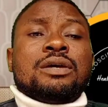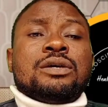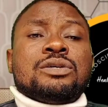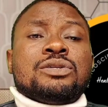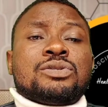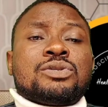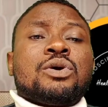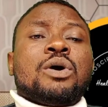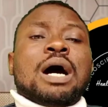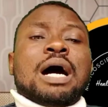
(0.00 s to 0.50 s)

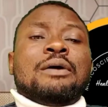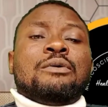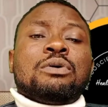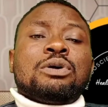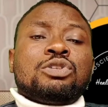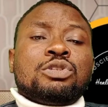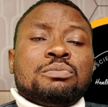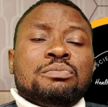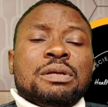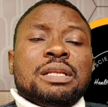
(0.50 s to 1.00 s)
So I
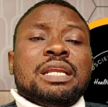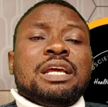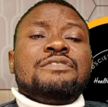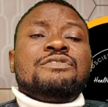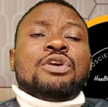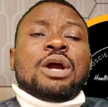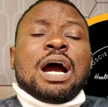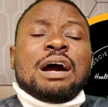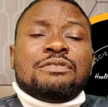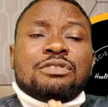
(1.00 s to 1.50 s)
want to believe
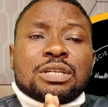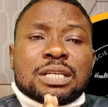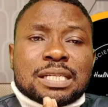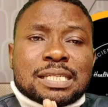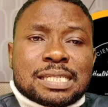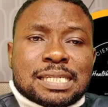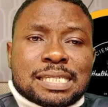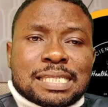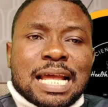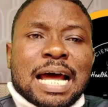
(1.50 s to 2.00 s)
you have
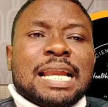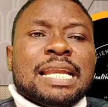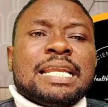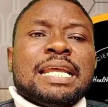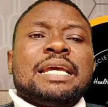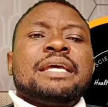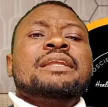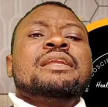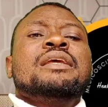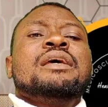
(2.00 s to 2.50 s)

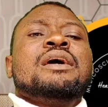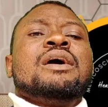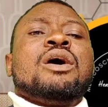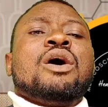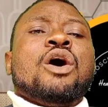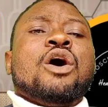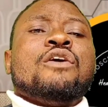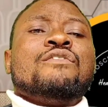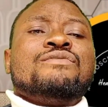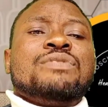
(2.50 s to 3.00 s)
understanding
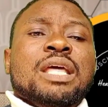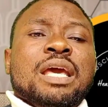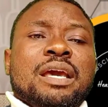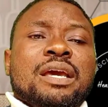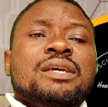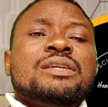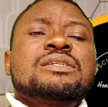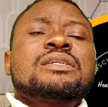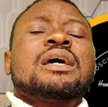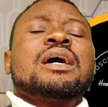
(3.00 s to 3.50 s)
of
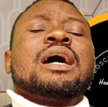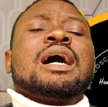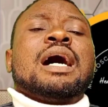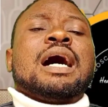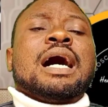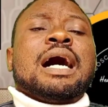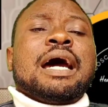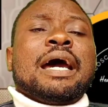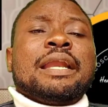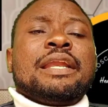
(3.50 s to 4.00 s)
this,
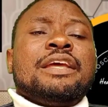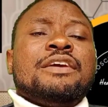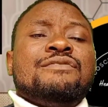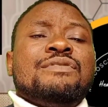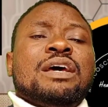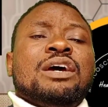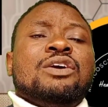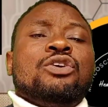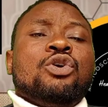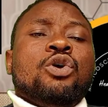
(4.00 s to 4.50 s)
and if
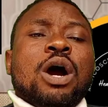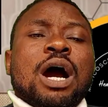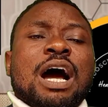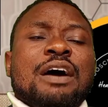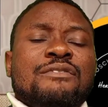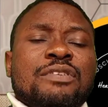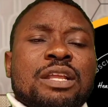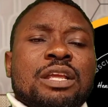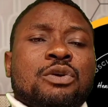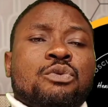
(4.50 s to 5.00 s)
you
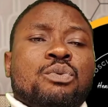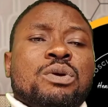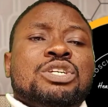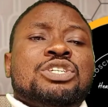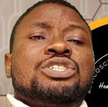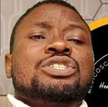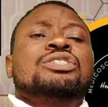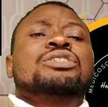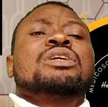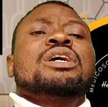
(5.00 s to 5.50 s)
have any
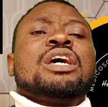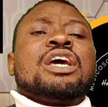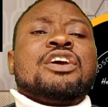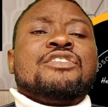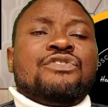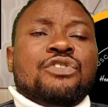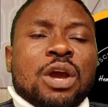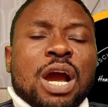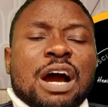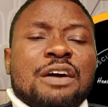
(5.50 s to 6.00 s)
question,
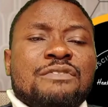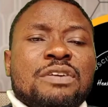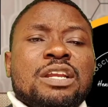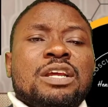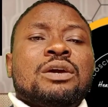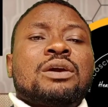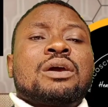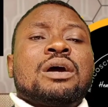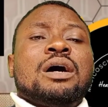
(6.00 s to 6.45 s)
if you have any